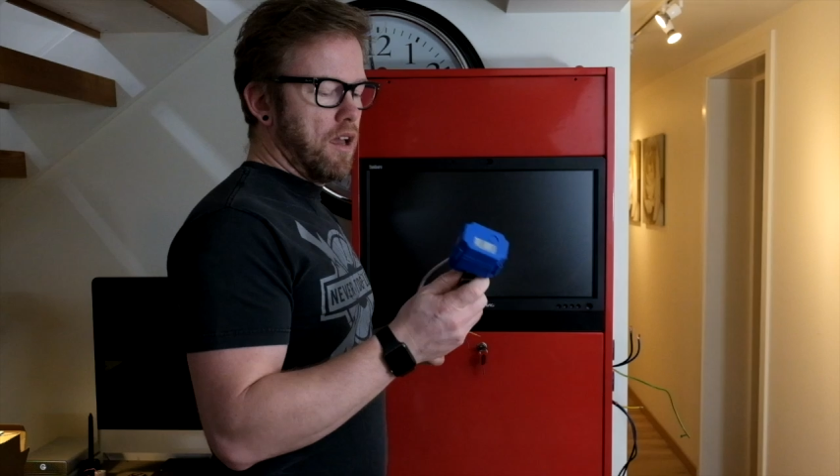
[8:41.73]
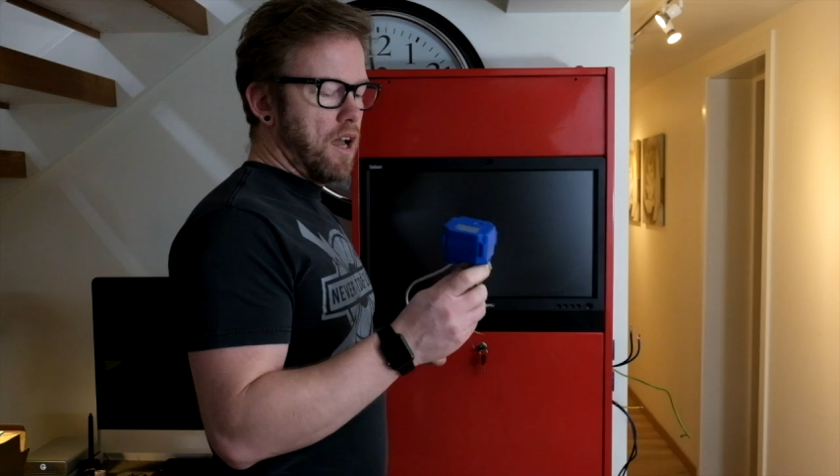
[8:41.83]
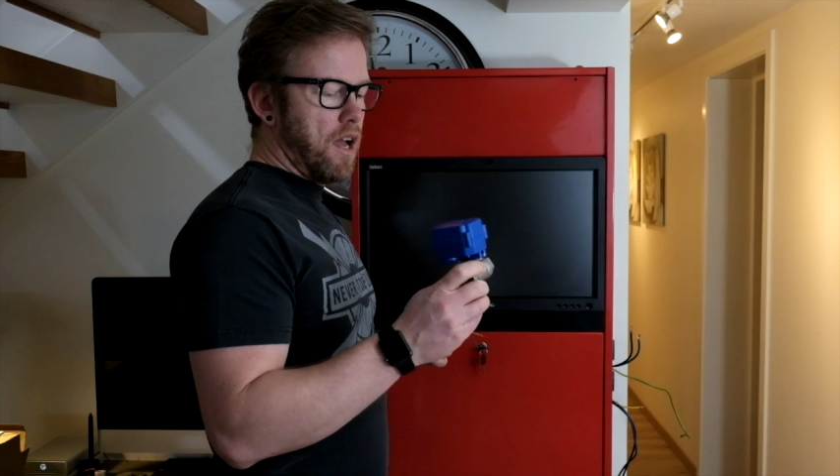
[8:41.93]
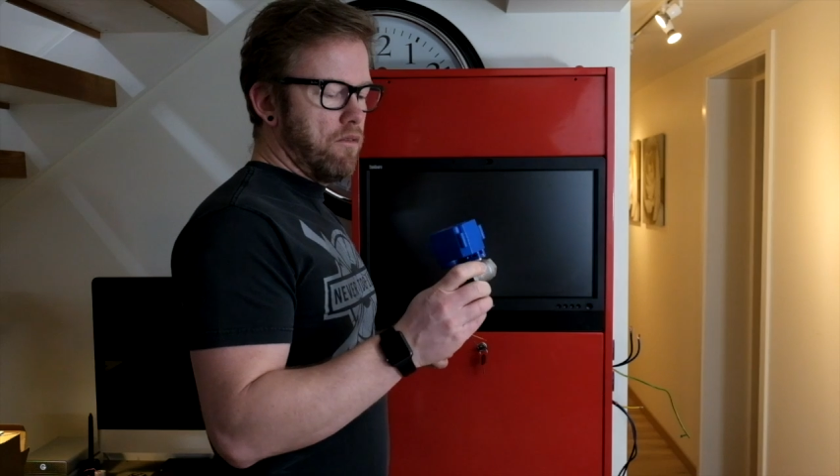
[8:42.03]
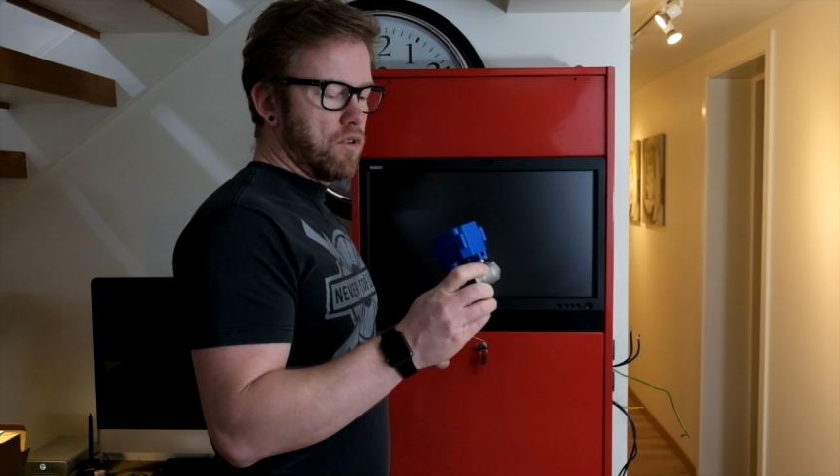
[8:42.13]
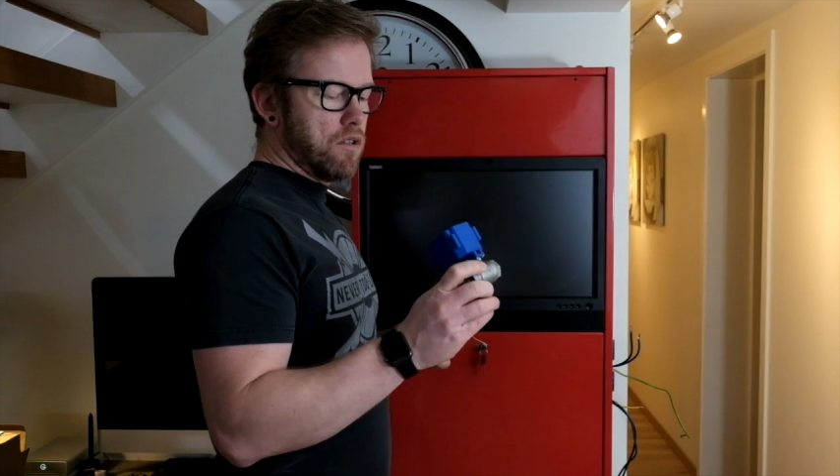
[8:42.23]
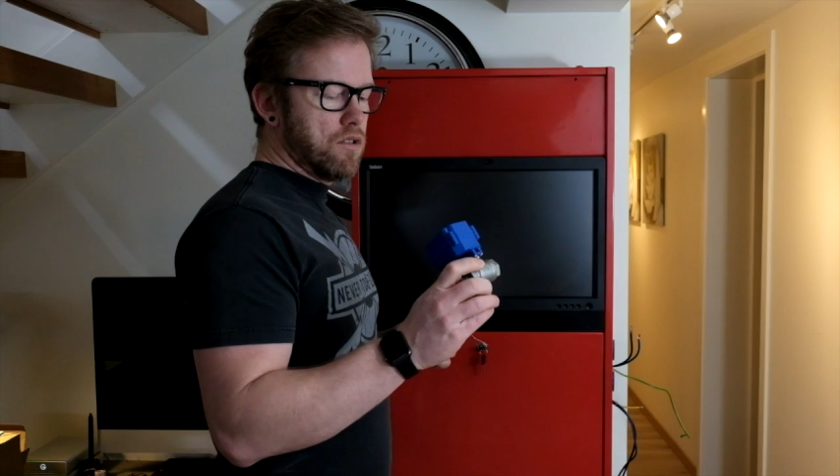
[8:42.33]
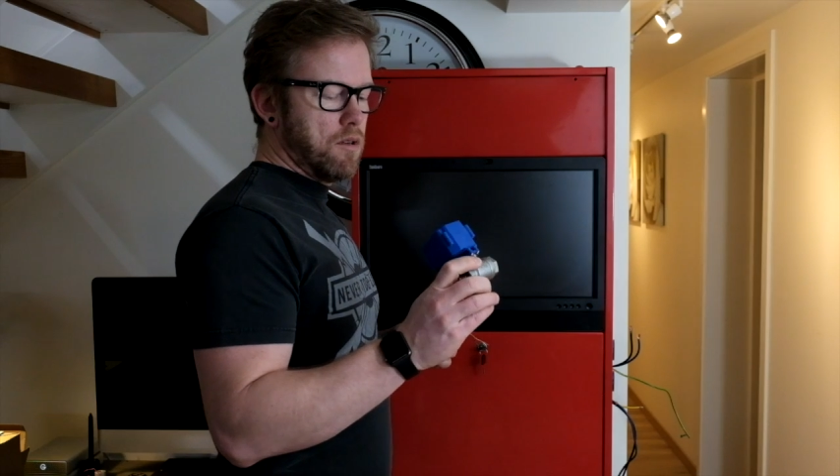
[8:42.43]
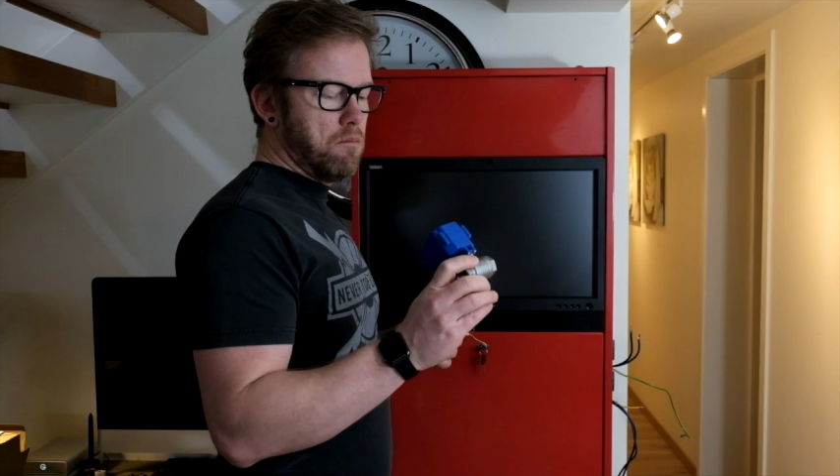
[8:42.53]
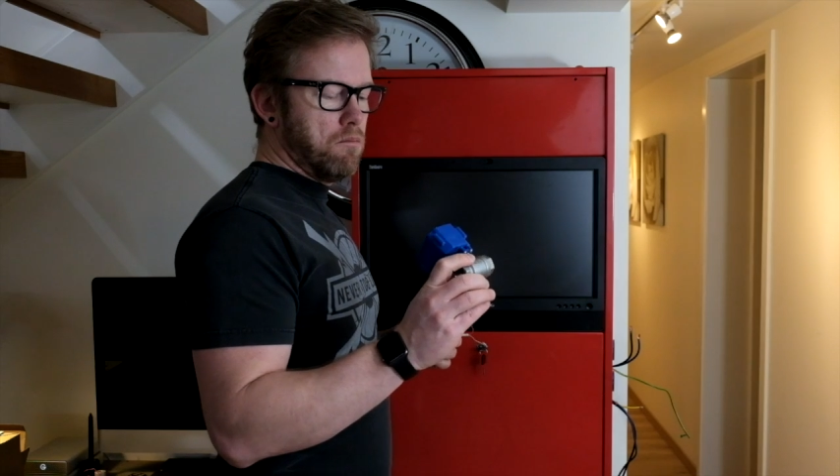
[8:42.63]
I've got
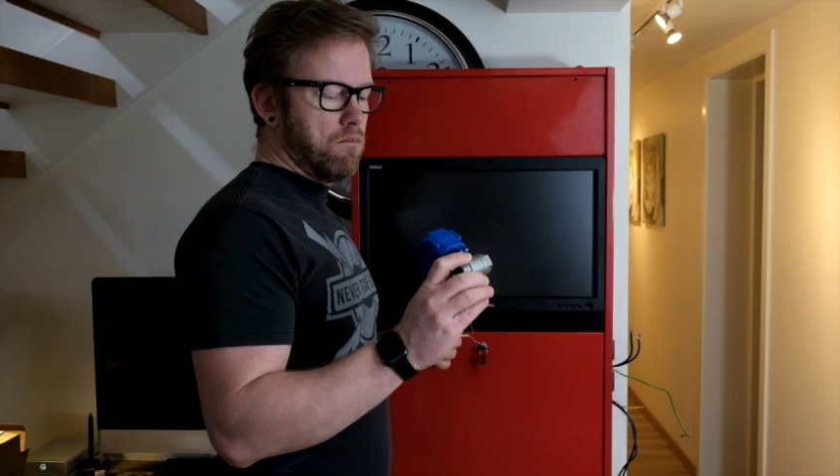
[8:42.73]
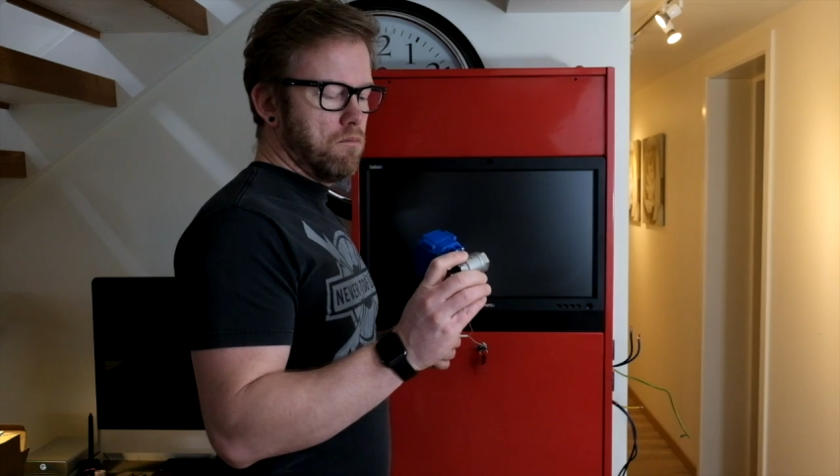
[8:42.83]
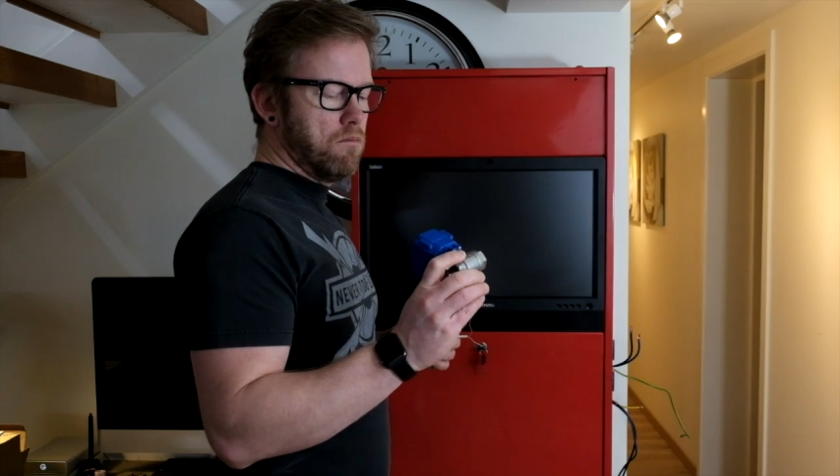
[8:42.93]
them,